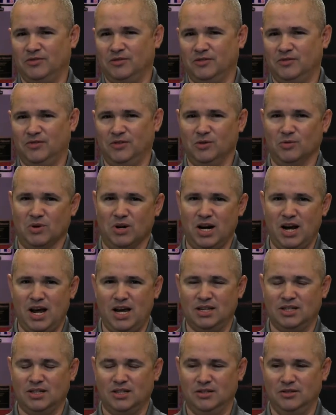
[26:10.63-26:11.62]
if you were
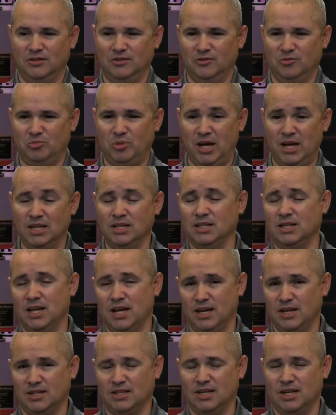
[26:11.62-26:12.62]
asked to pen
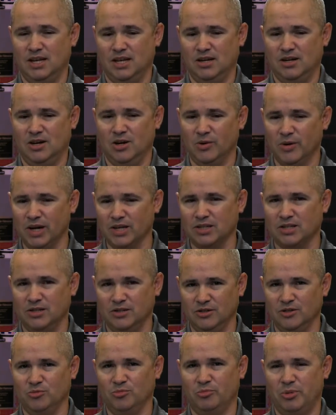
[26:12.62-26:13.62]
test a OS2